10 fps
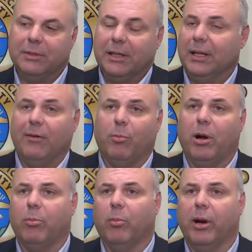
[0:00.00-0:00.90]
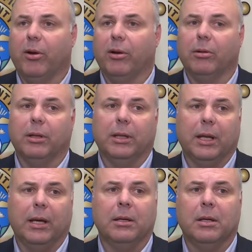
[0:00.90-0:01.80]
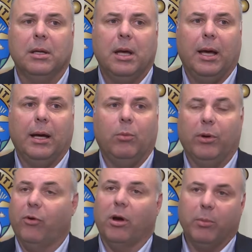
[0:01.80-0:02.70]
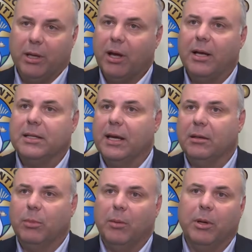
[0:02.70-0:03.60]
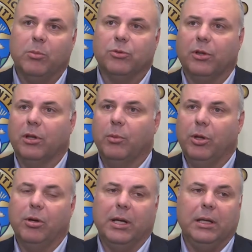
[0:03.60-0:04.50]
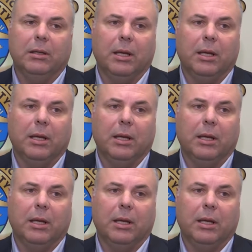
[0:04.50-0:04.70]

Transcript: They didn't have a proper burial. And uh, um, we've already been contacted by members of the community,